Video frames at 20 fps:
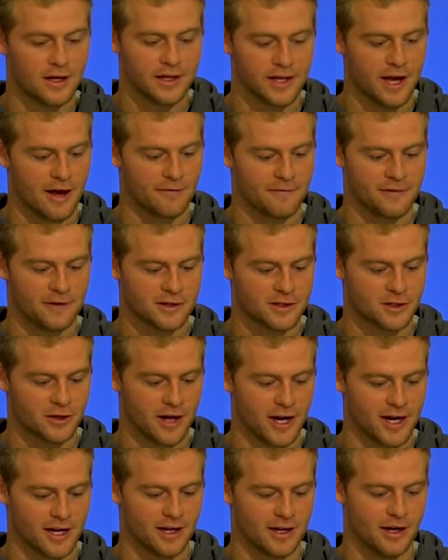Yeah, it feels
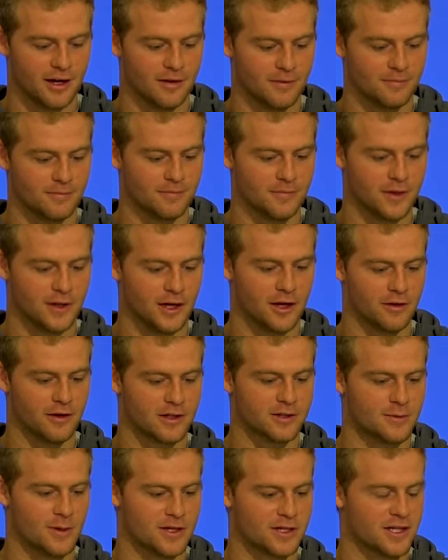great, you know,
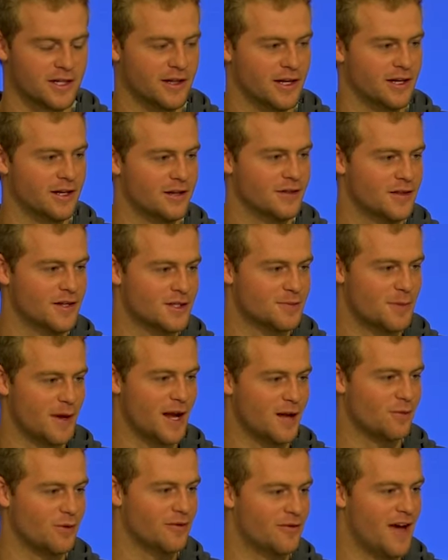especially the
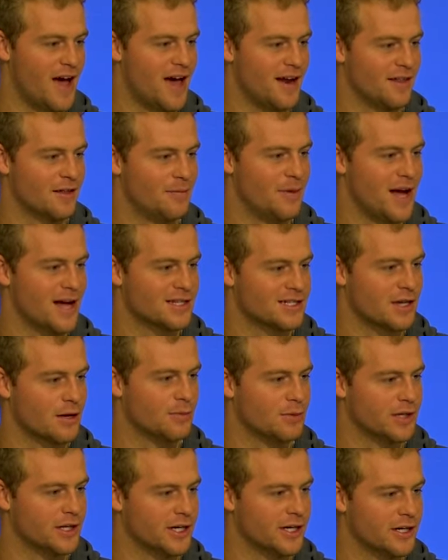span we've had in the past
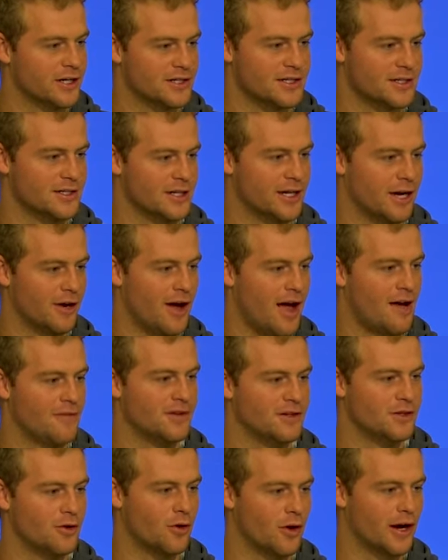couple of years and, you know,
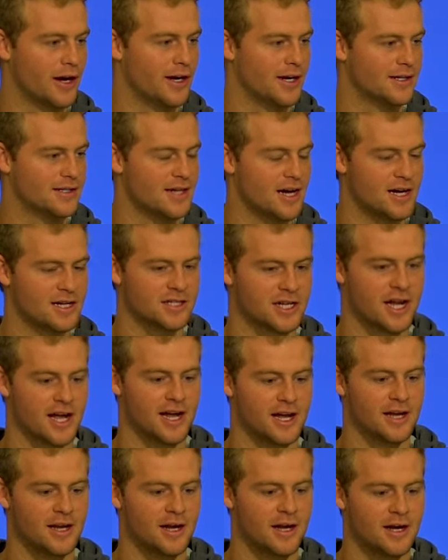having Dorian and
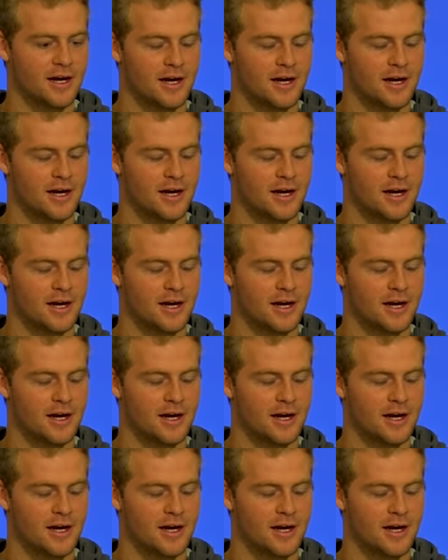Tajay,